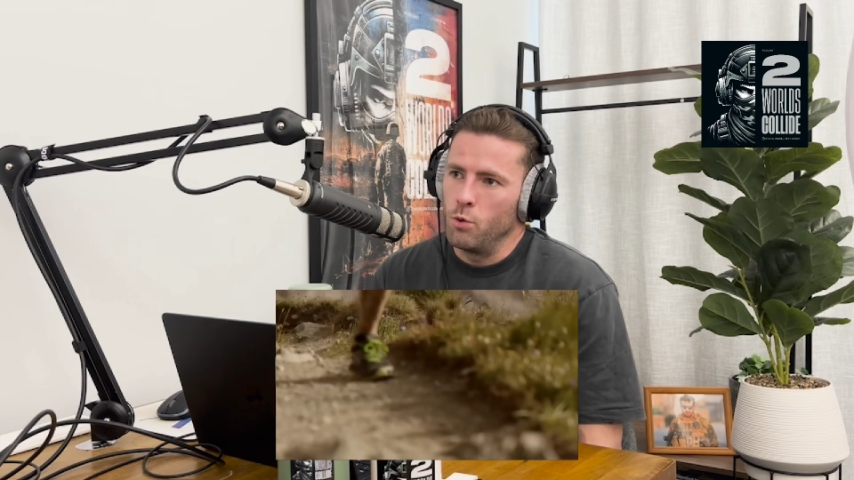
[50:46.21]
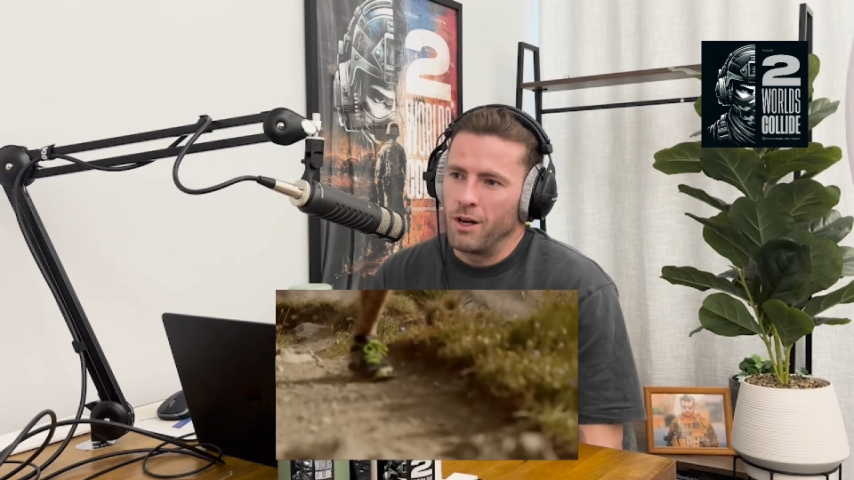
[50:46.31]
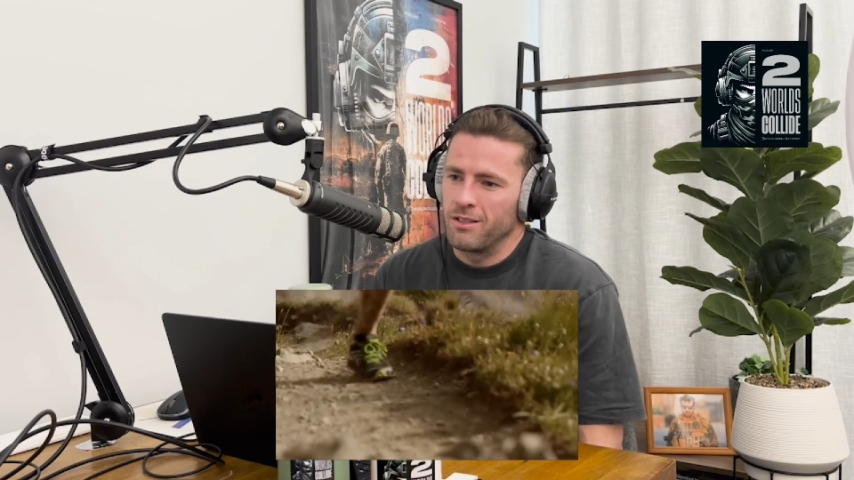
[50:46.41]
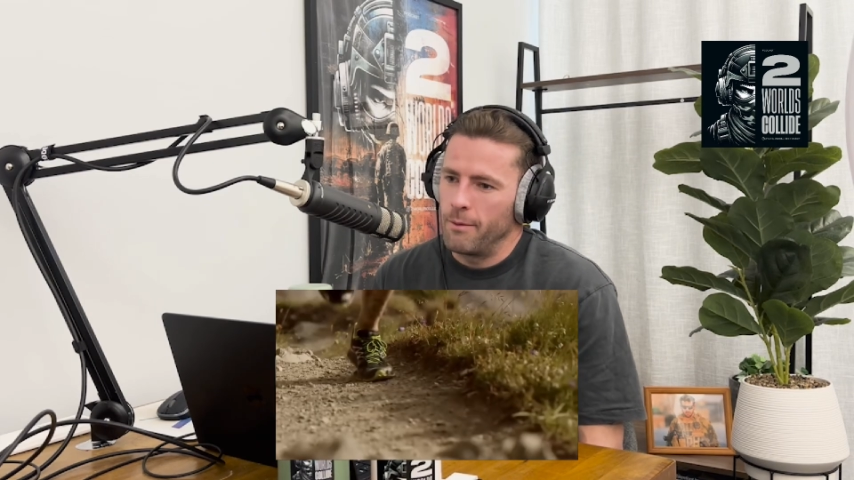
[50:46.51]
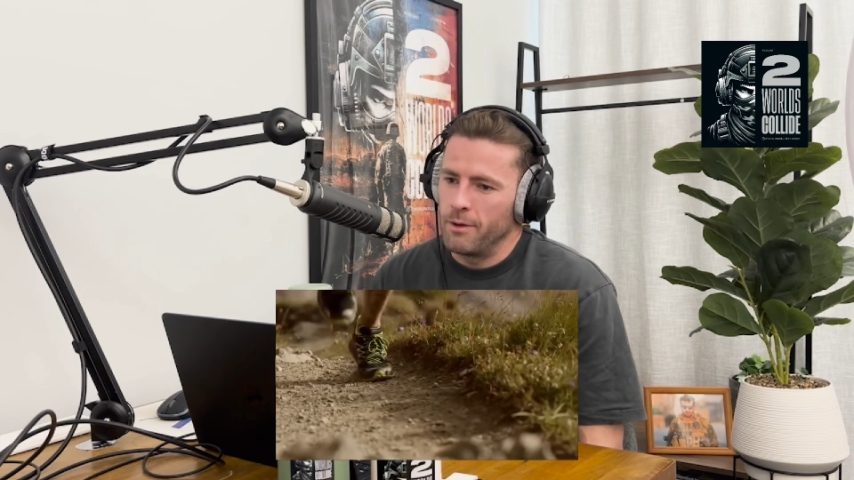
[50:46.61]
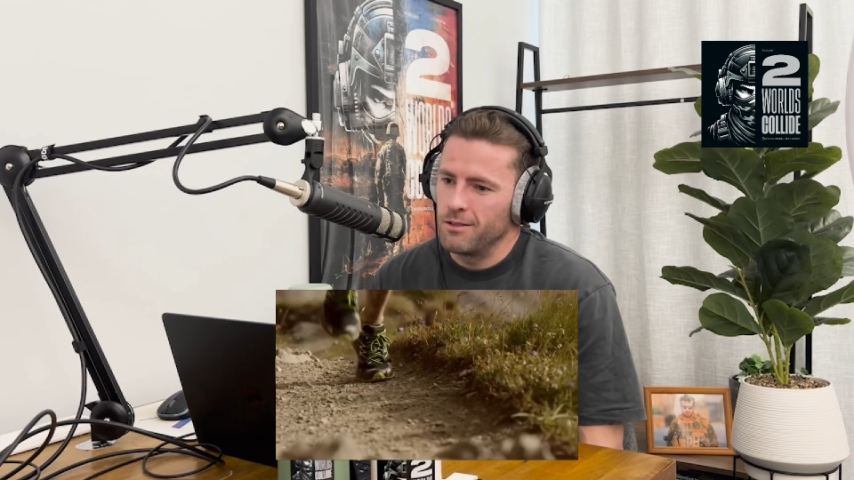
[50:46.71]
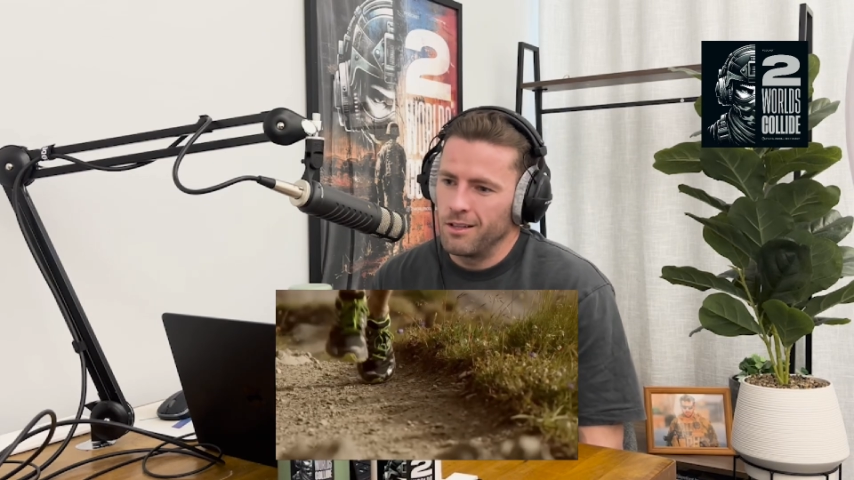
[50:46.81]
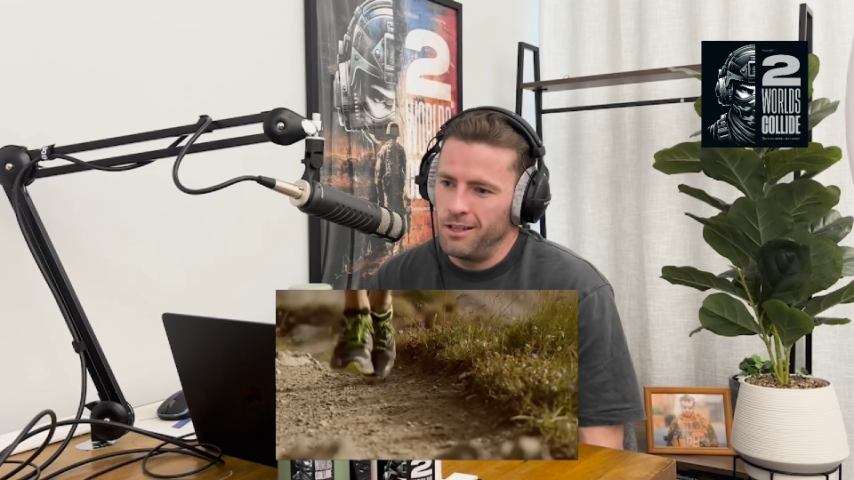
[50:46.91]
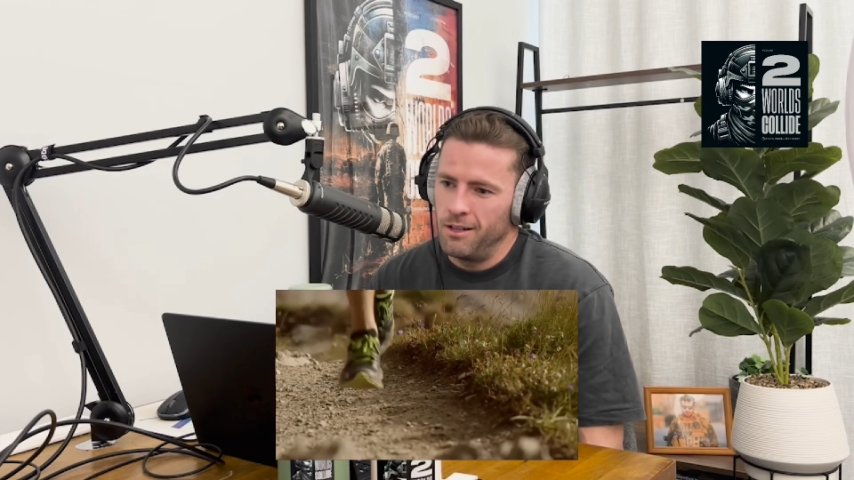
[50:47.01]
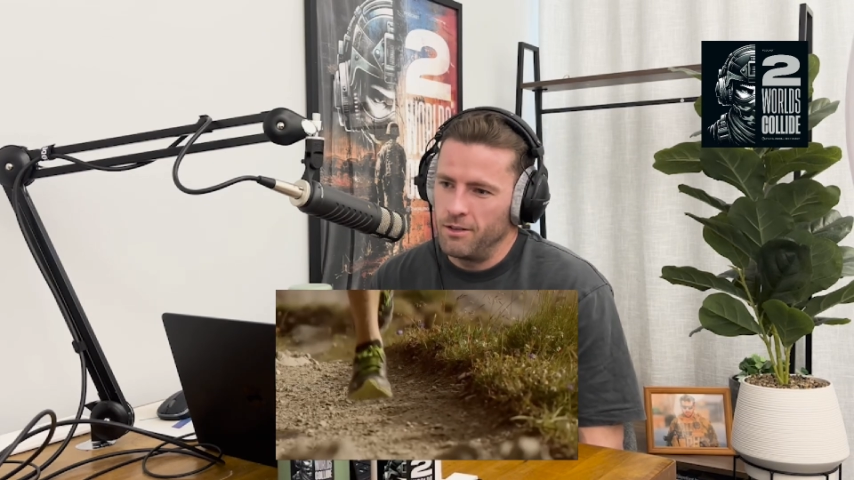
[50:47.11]
My stomach
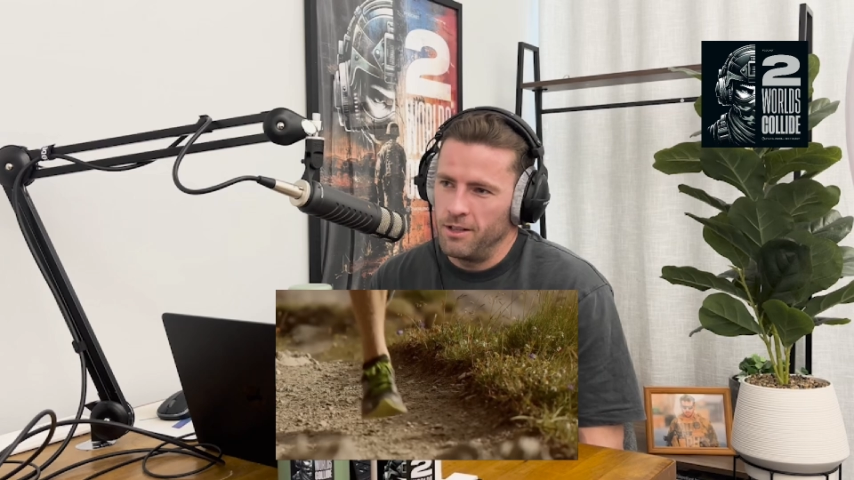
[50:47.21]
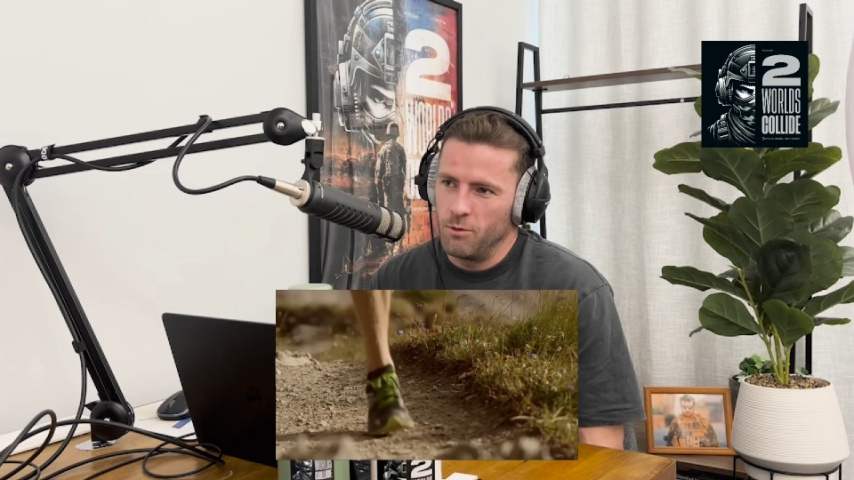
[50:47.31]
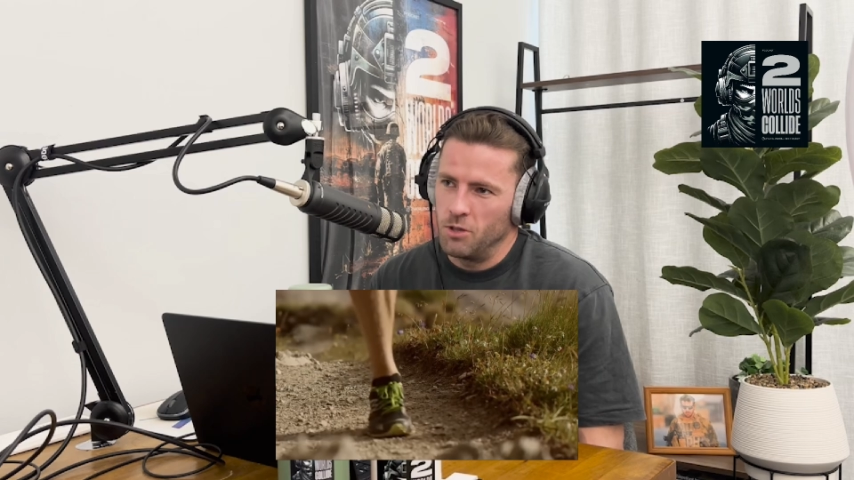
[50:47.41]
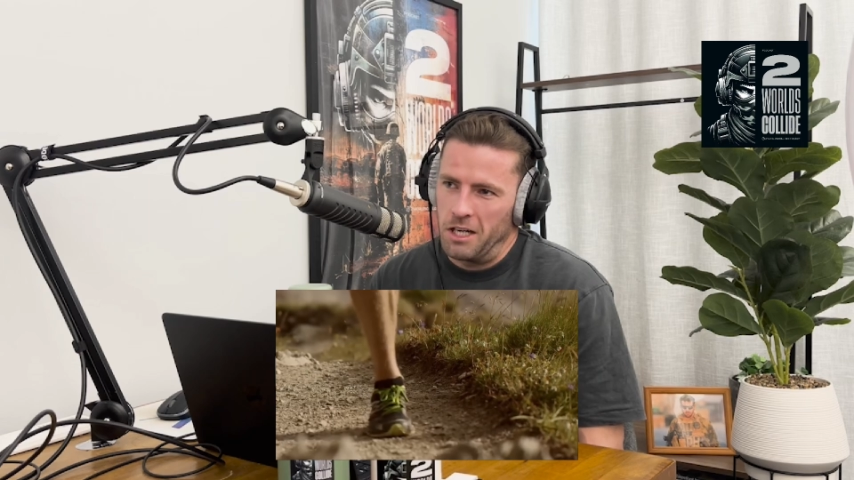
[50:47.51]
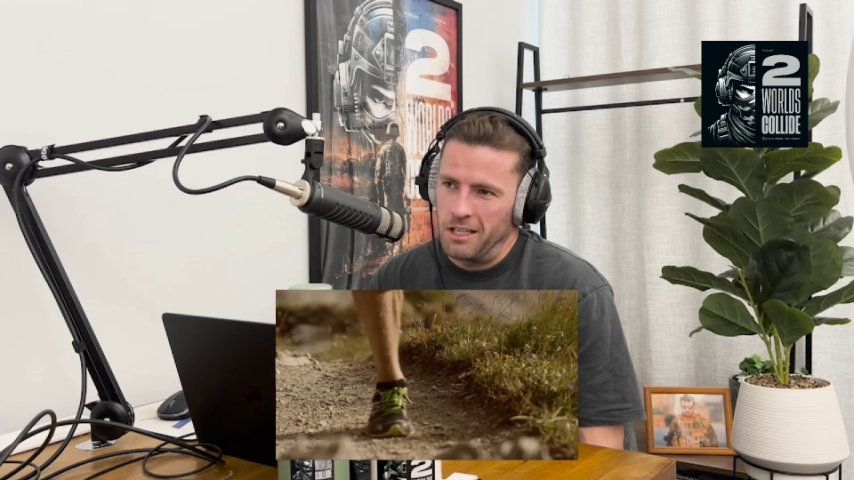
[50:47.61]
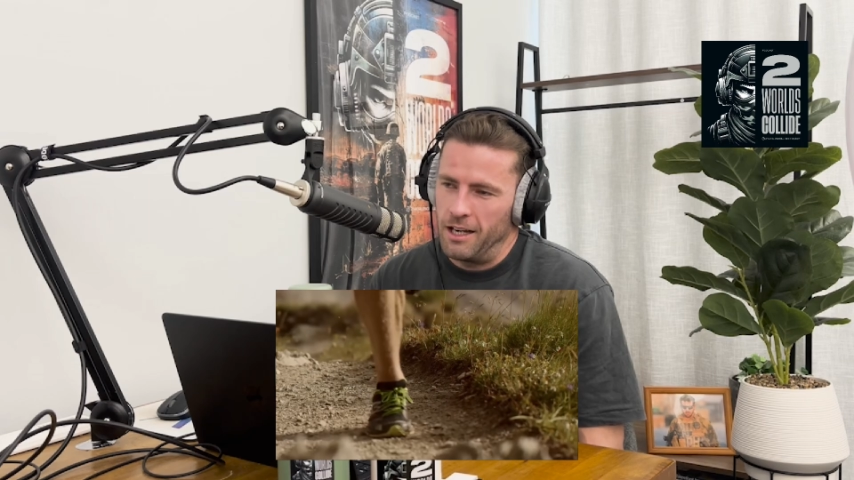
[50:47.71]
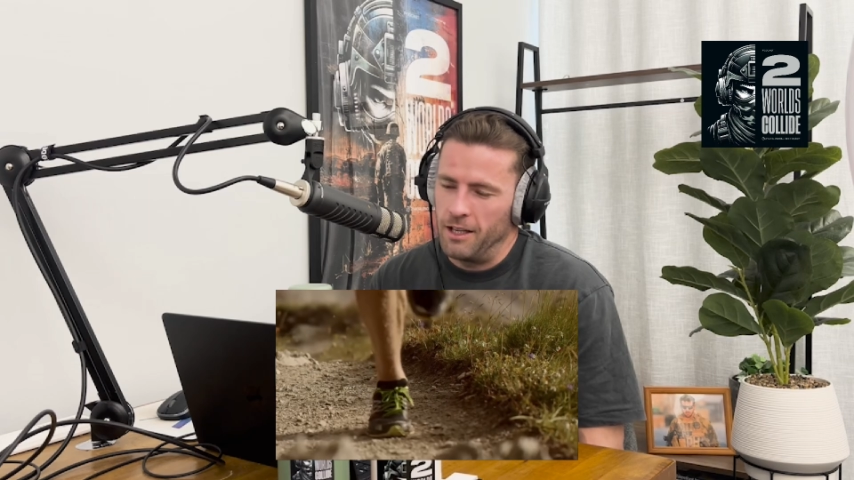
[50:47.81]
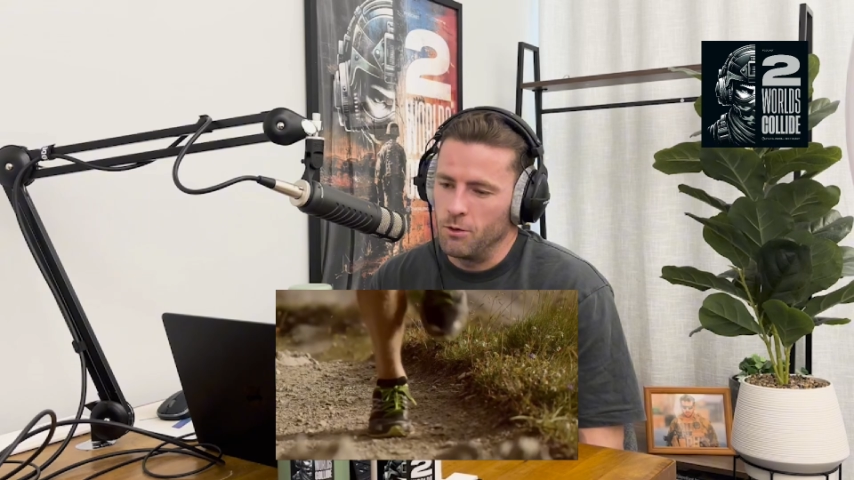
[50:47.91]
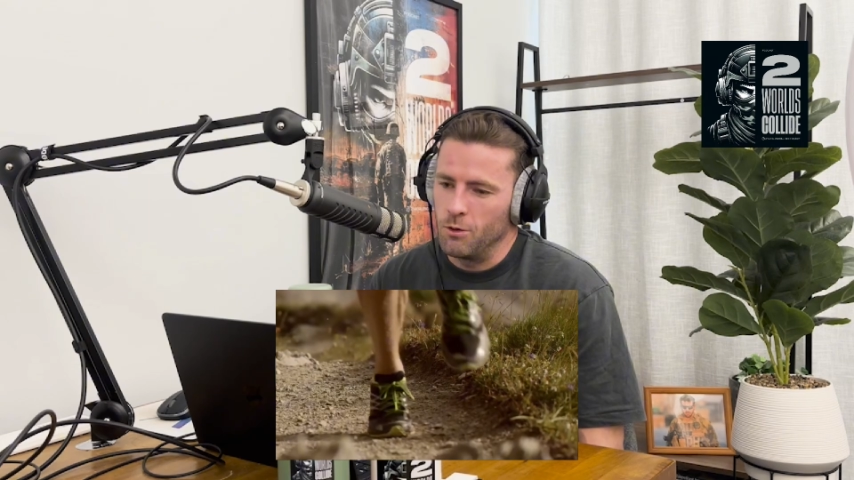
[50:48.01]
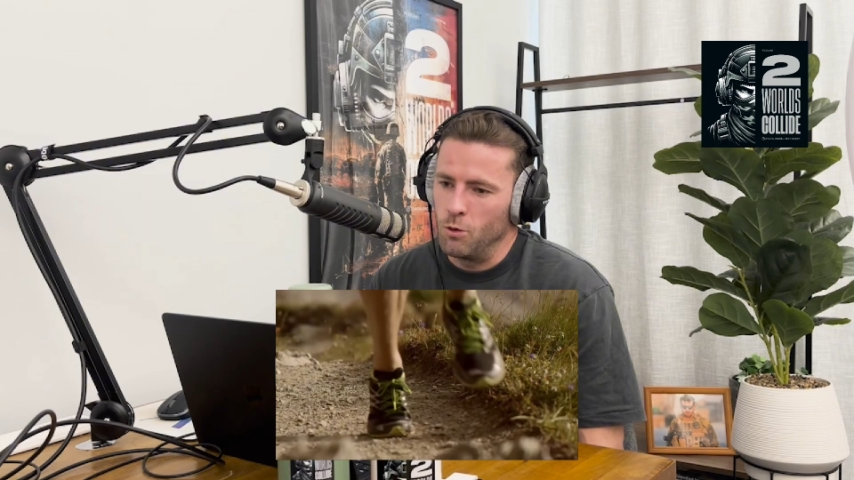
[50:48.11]
didn't reject
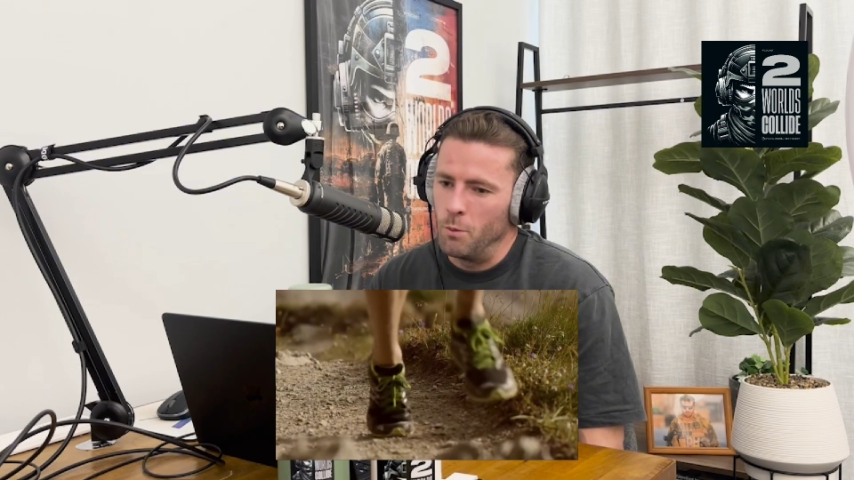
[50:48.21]
anything at all.